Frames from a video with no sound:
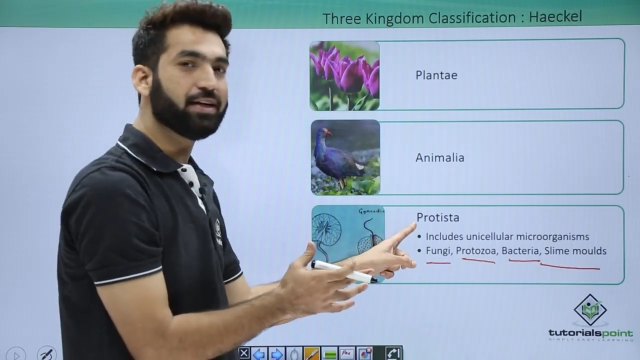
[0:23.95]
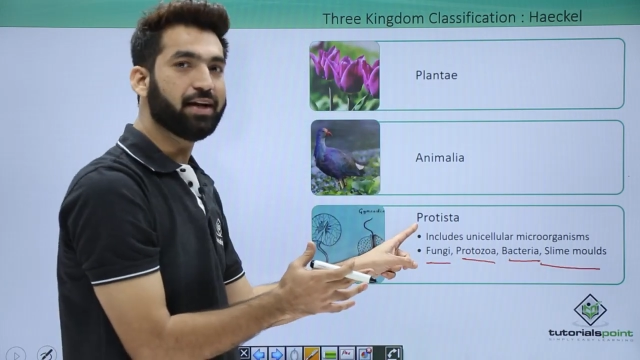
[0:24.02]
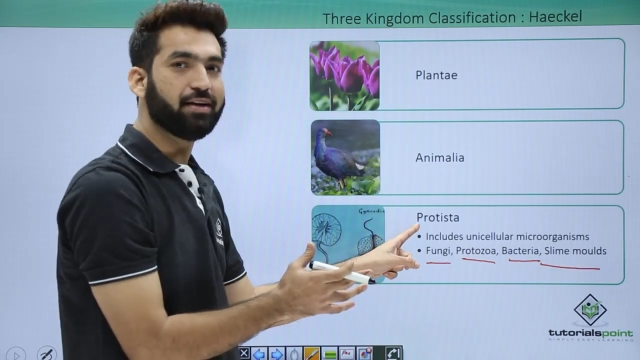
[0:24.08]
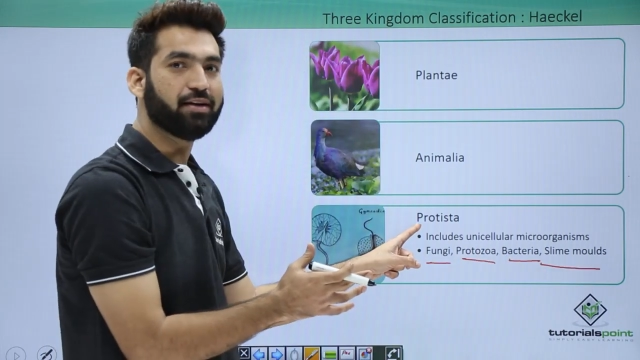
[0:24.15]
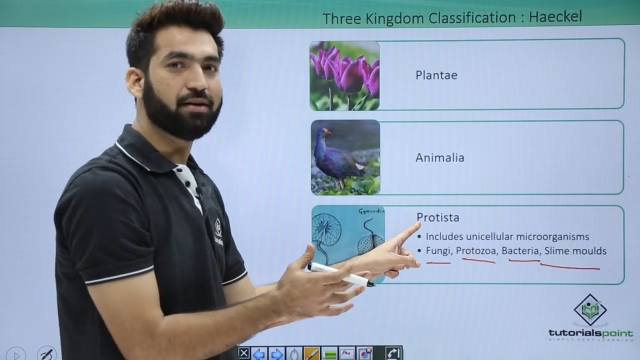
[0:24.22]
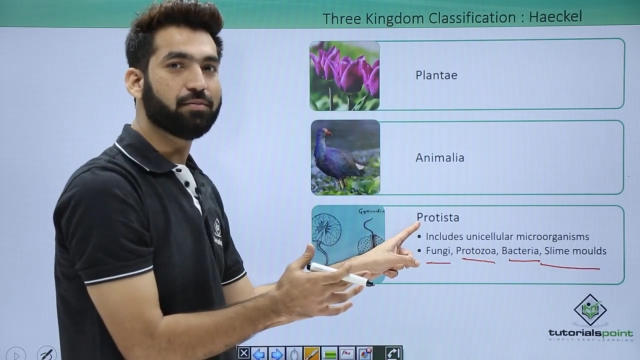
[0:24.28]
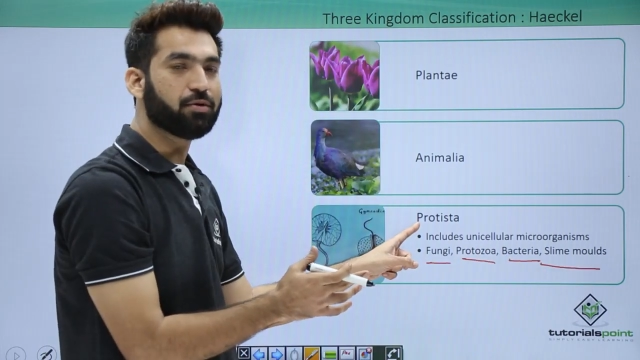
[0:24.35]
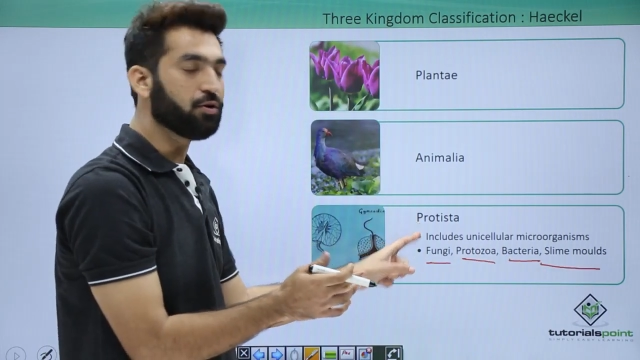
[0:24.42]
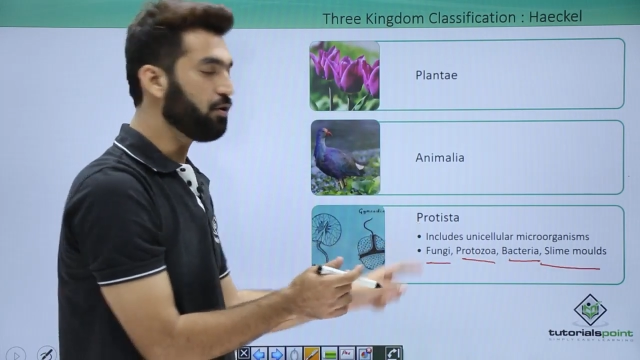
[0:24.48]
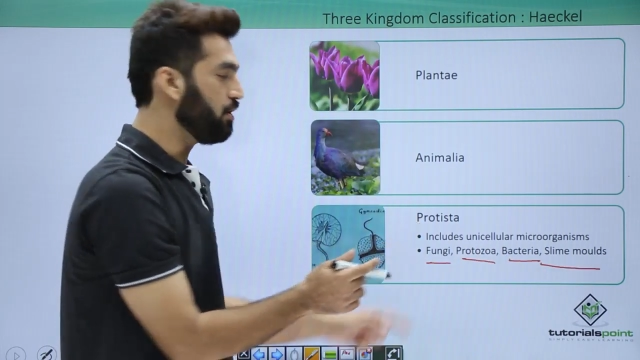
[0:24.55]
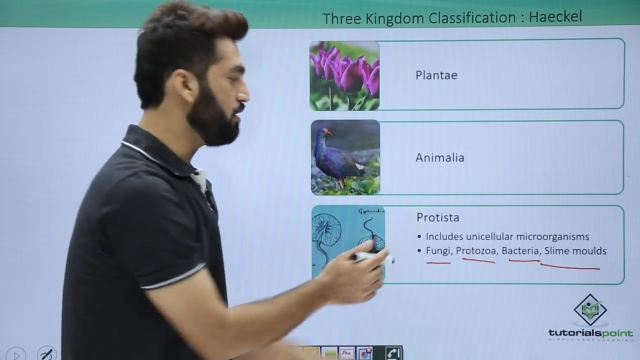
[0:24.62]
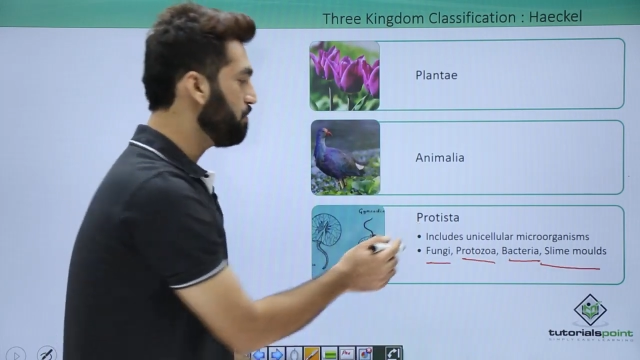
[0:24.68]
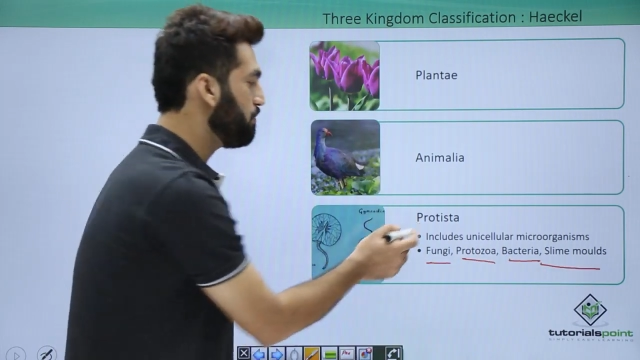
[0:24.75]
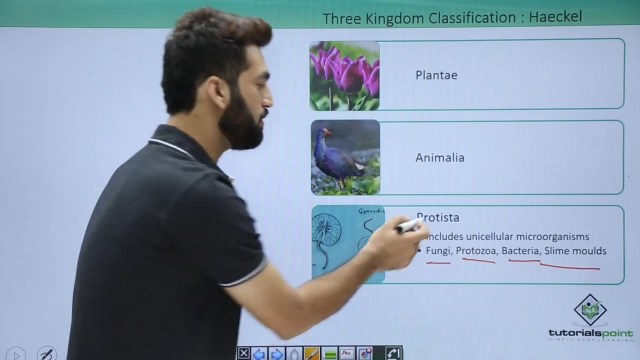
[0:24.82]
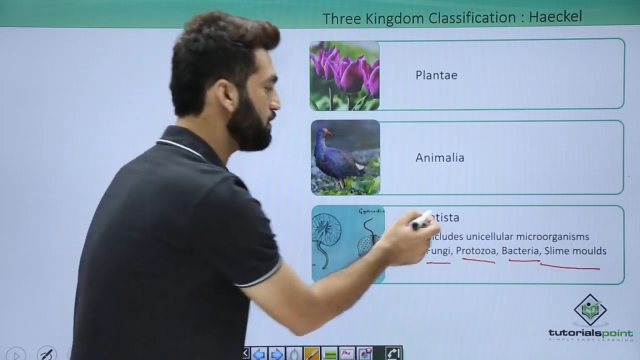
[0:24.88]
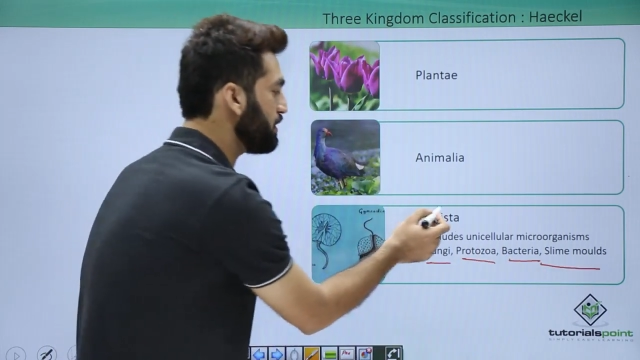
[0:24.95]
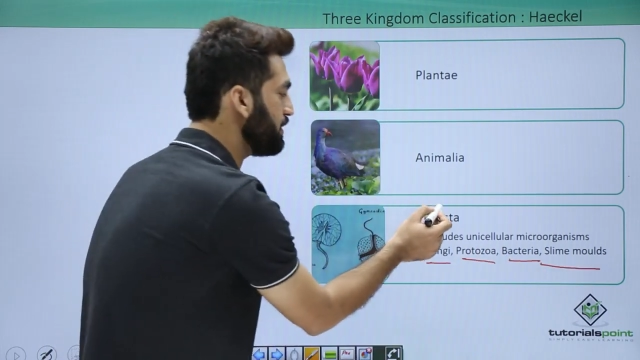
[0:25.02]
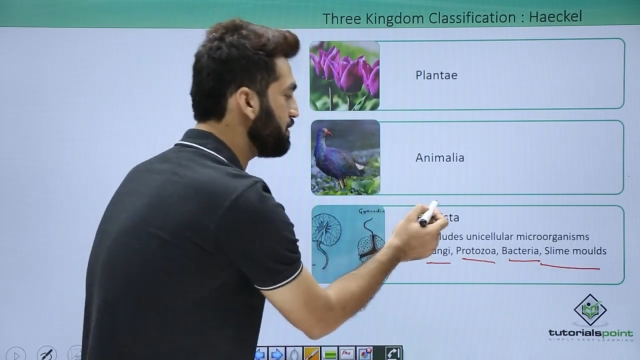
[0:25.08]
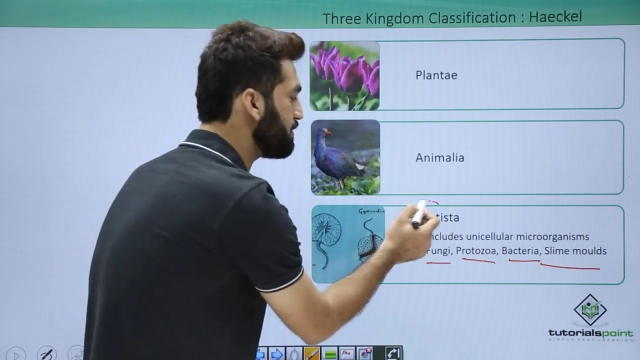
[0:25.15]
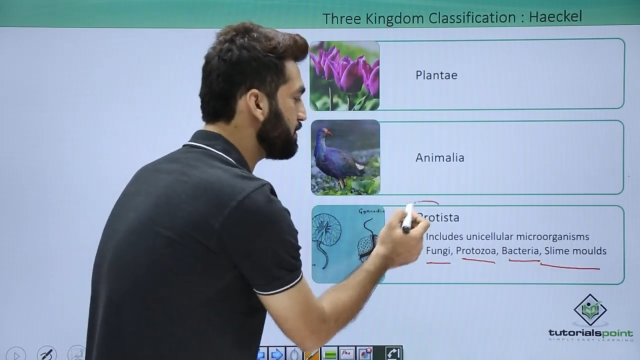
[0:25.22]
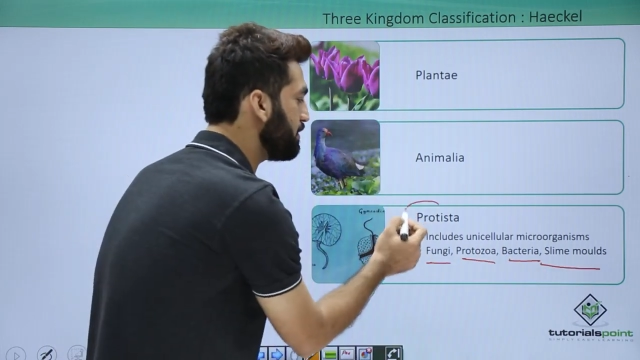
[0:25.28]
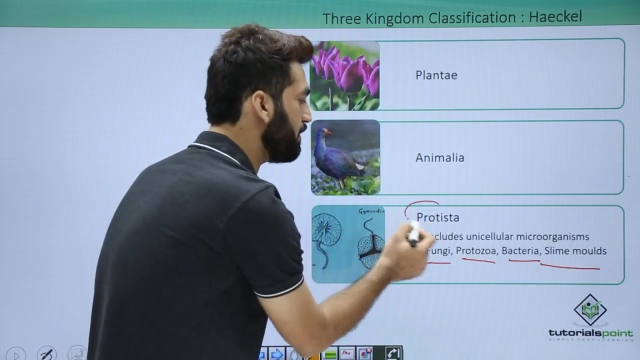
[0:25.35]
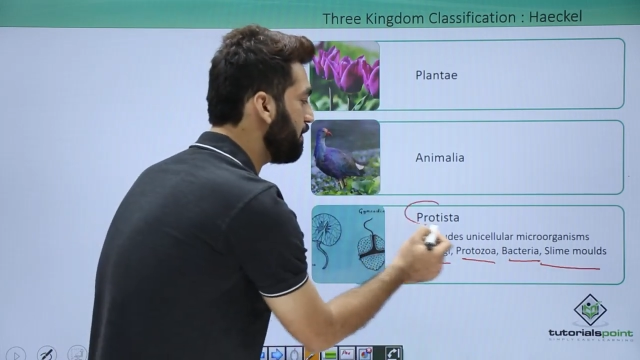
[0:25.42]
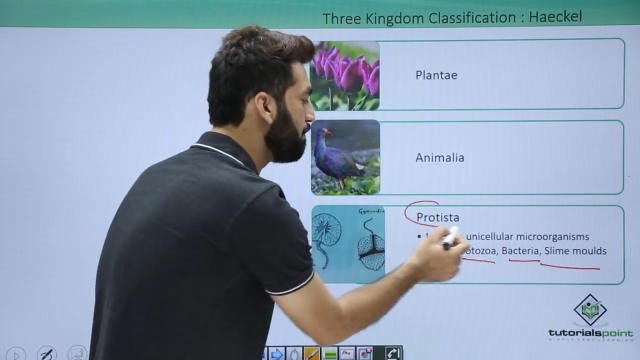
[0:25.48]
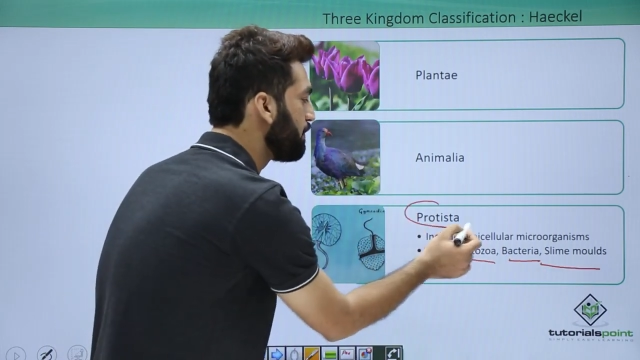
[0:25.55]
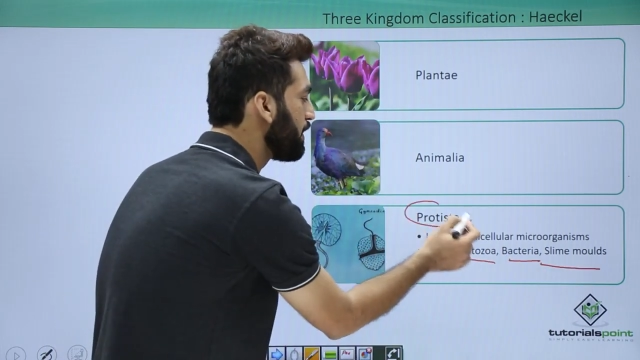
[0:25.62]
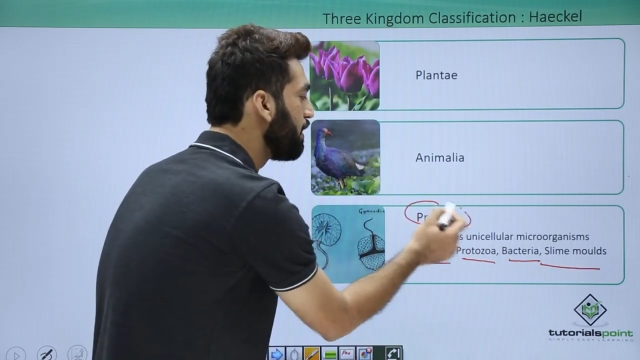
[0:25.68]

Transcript: kingdom called Protista.